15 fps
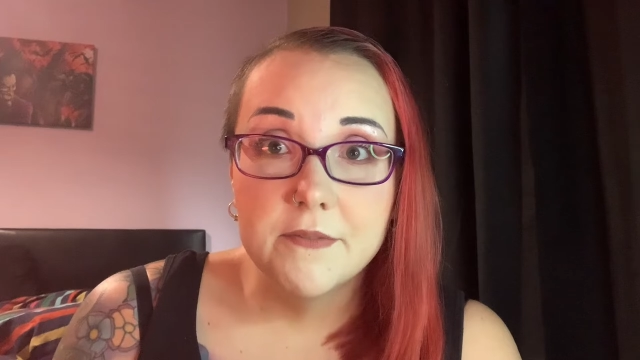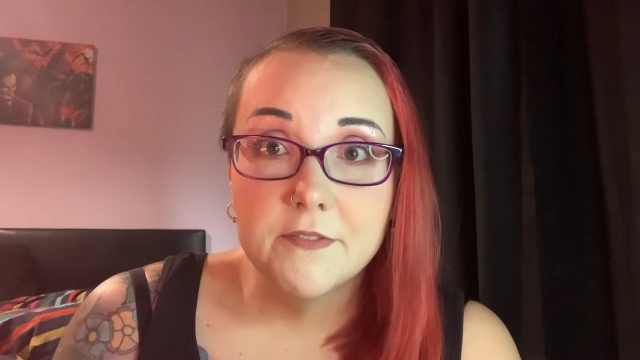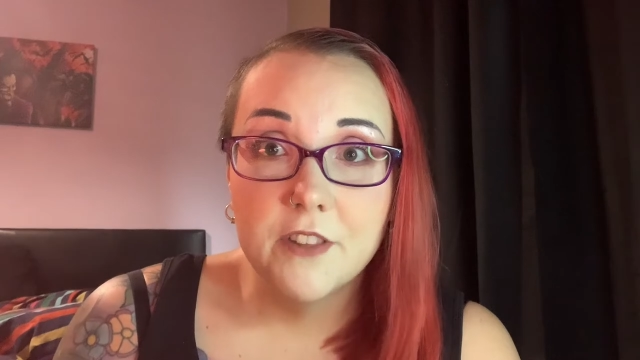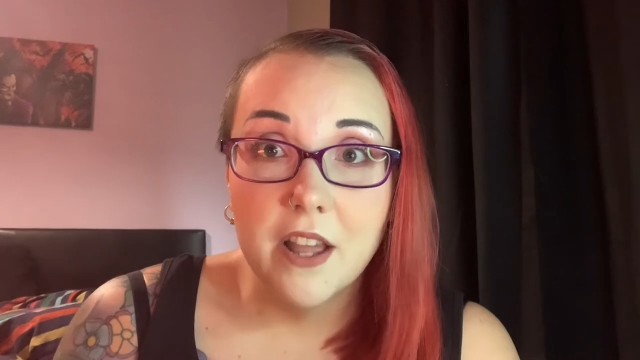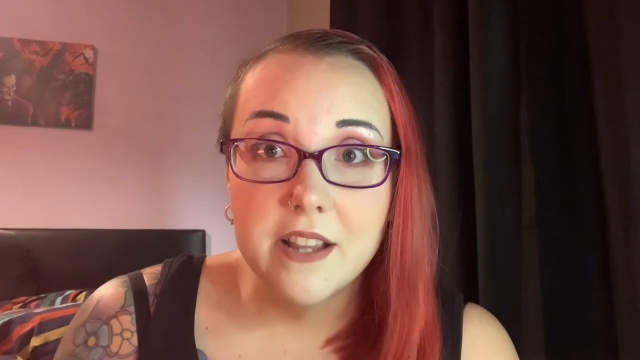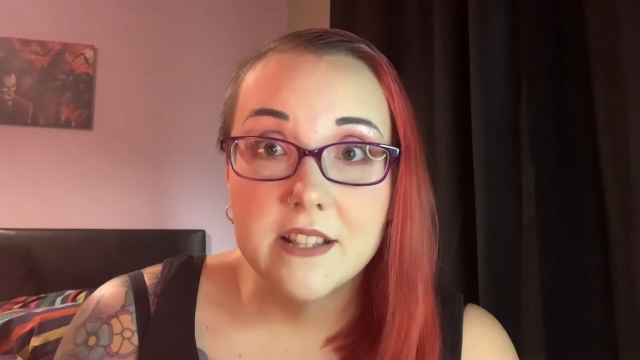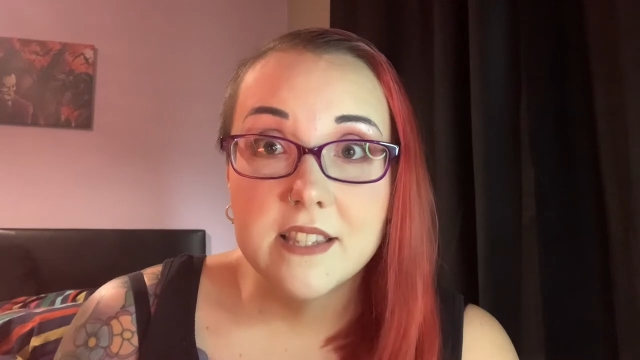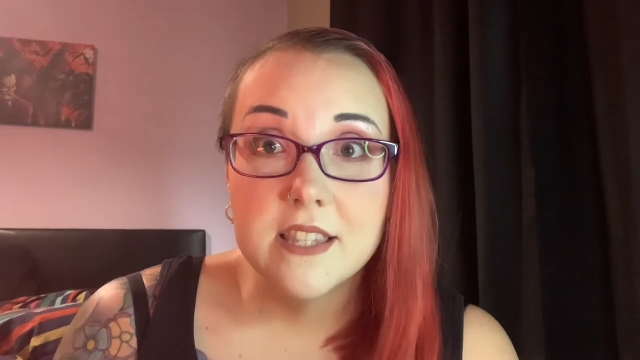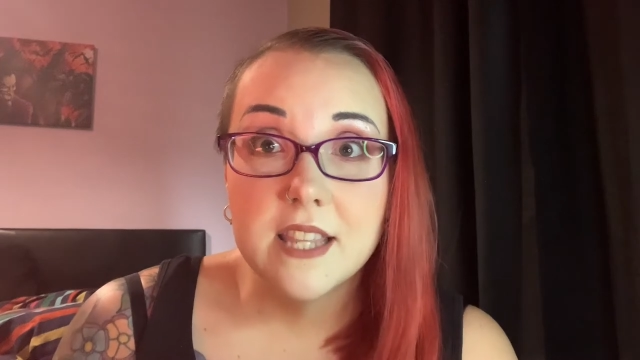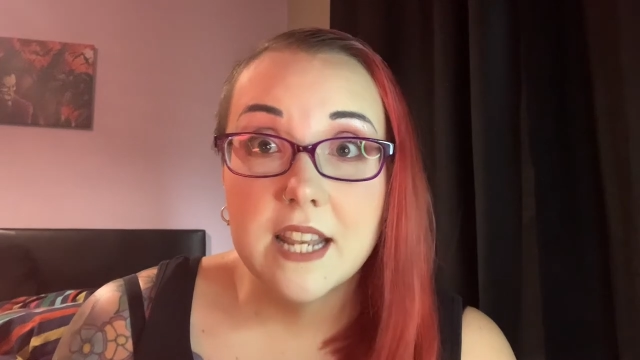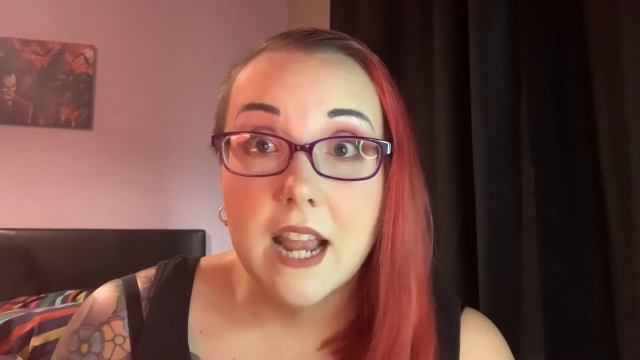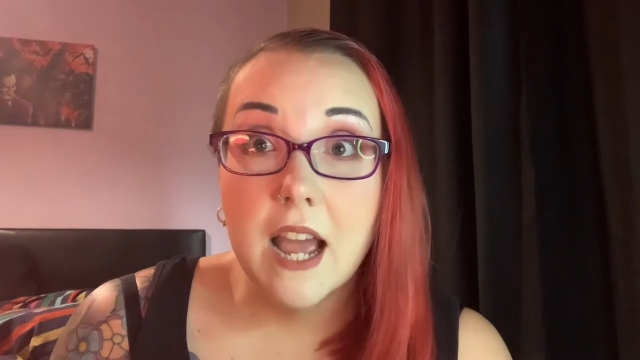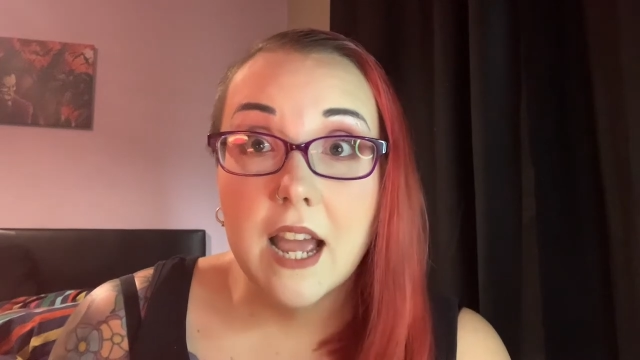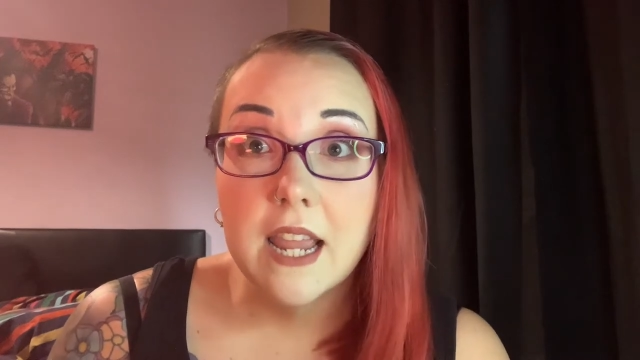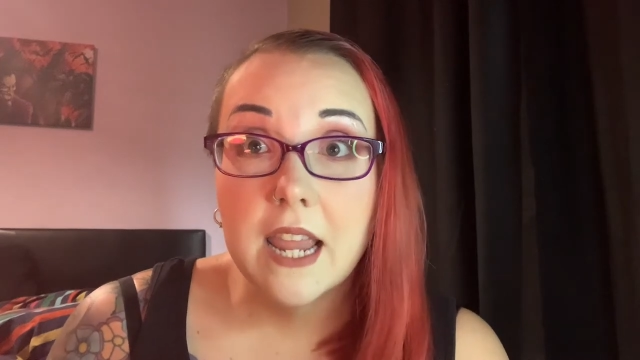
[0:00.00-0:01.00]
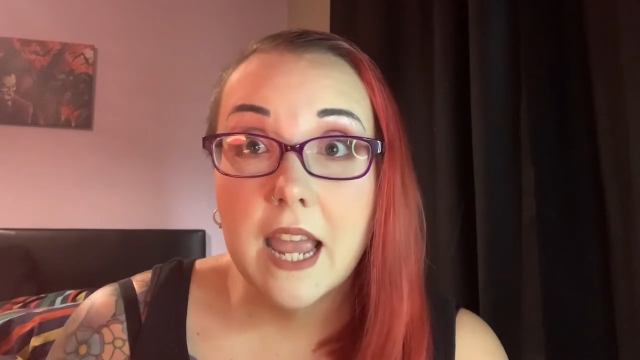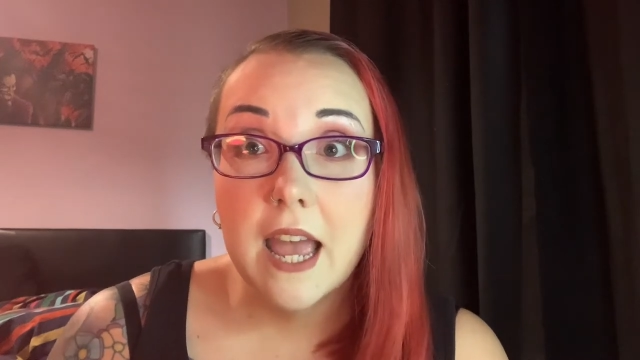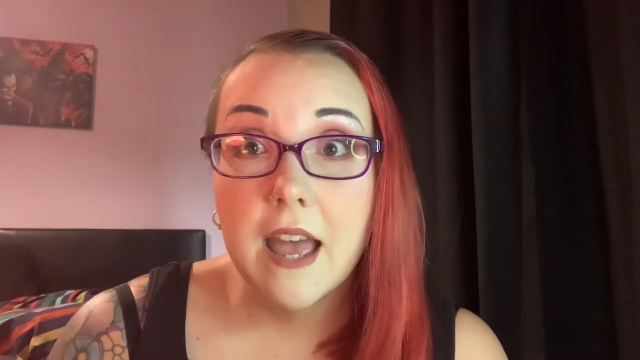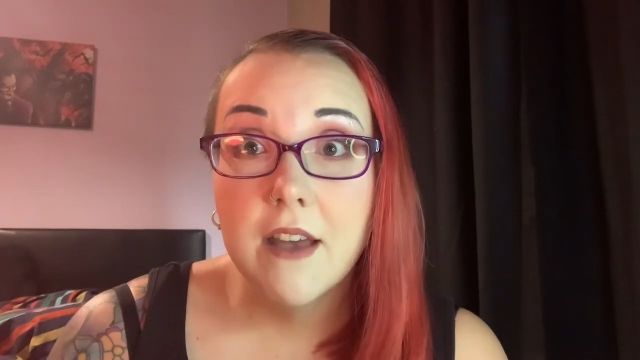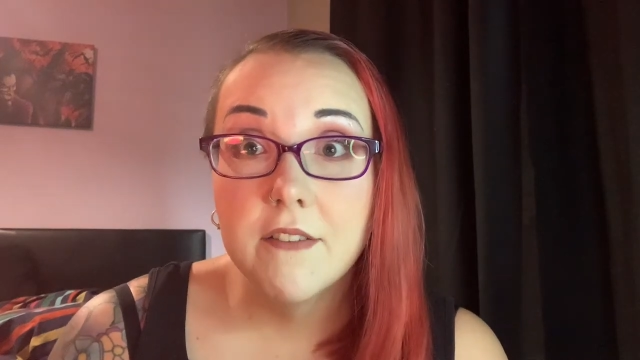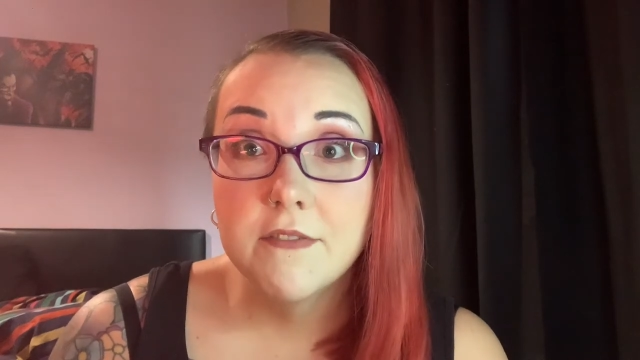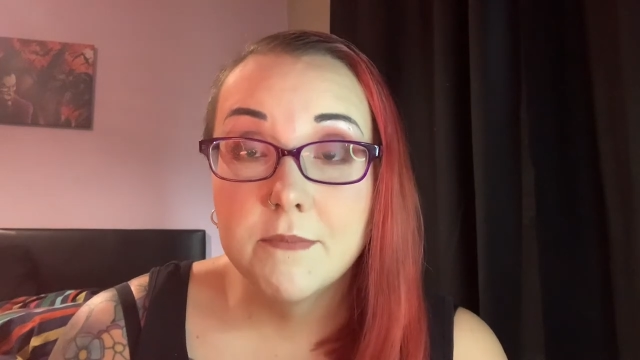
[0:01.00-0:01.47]
flights that I
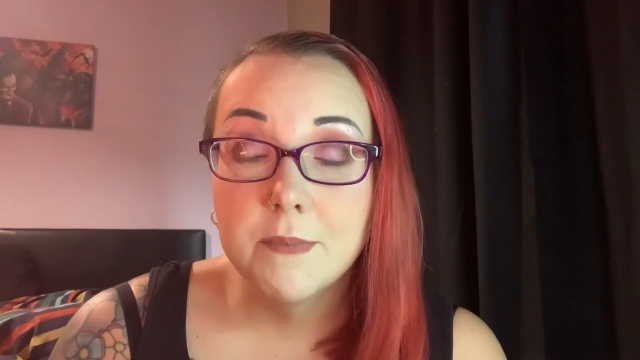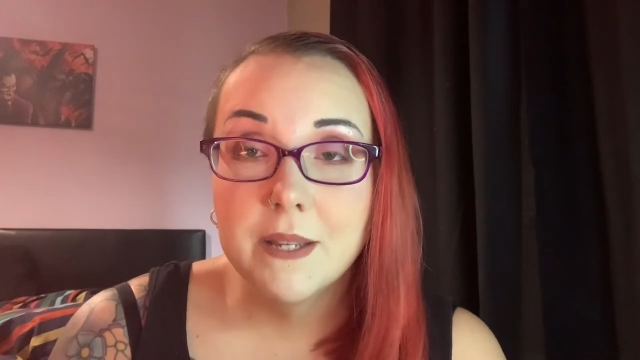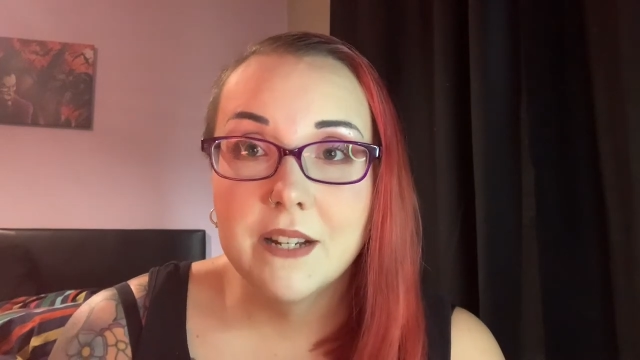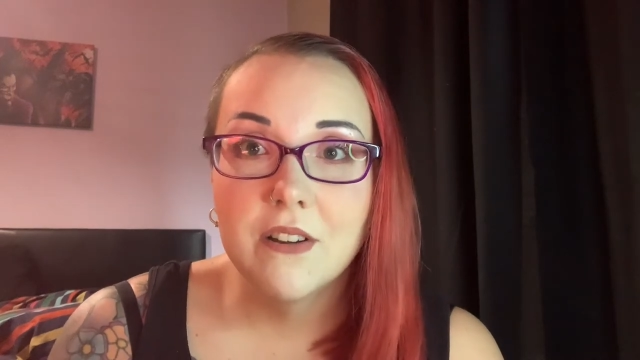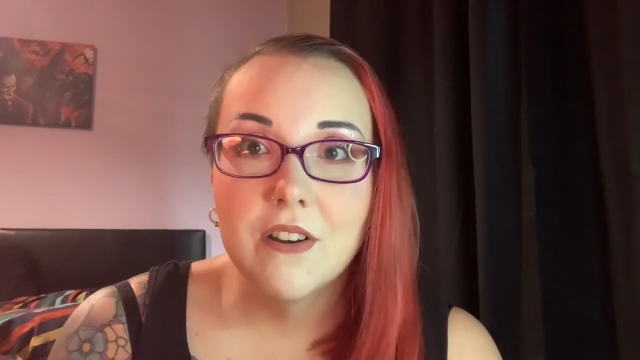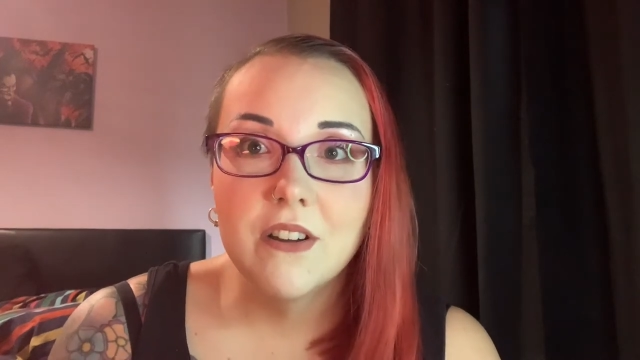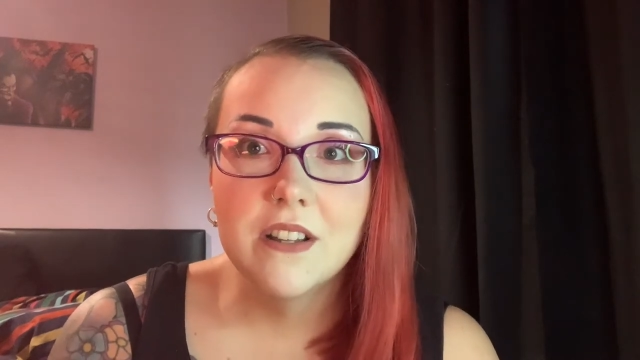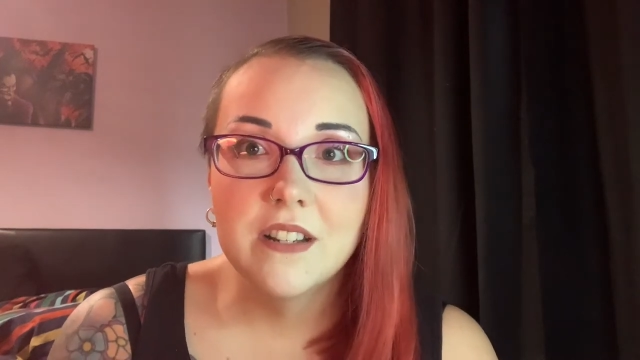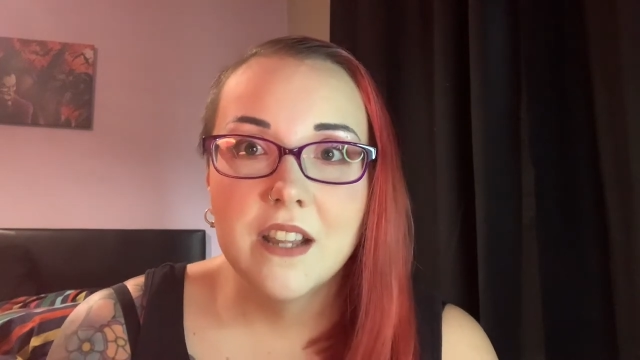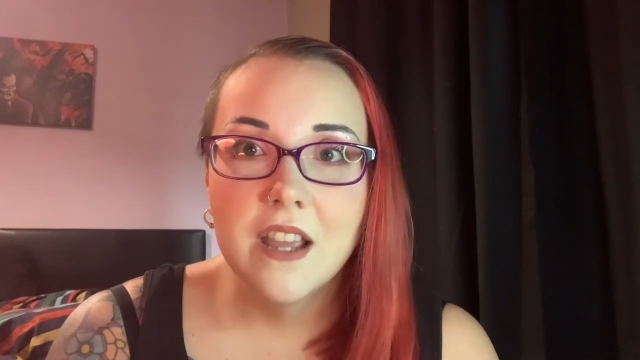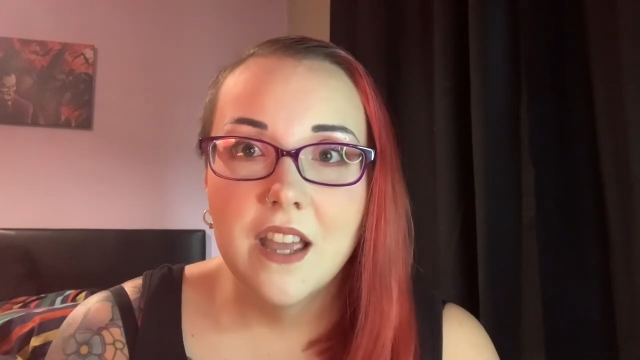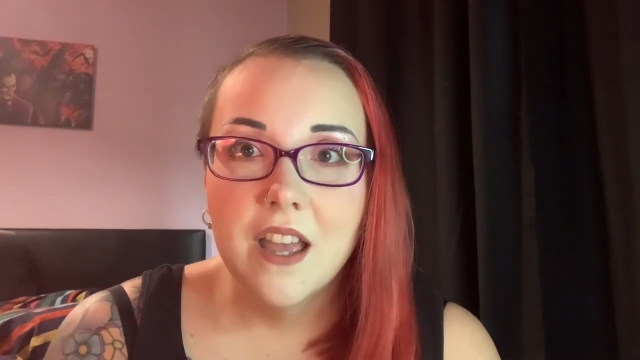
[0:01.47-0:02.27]
have been on,